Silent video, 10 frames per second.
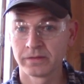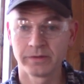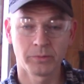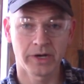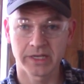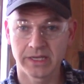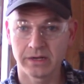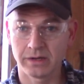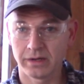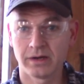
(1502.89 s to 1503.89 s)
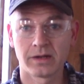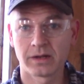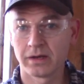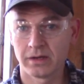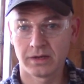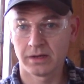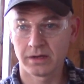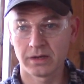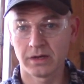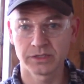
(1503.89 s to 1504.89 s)
you want to get a
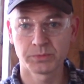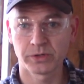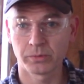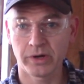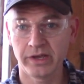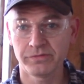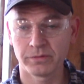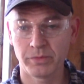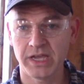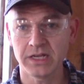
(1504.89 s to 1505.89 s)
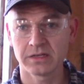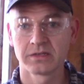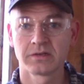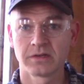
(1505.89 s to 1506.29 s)
husband or wife, a mate.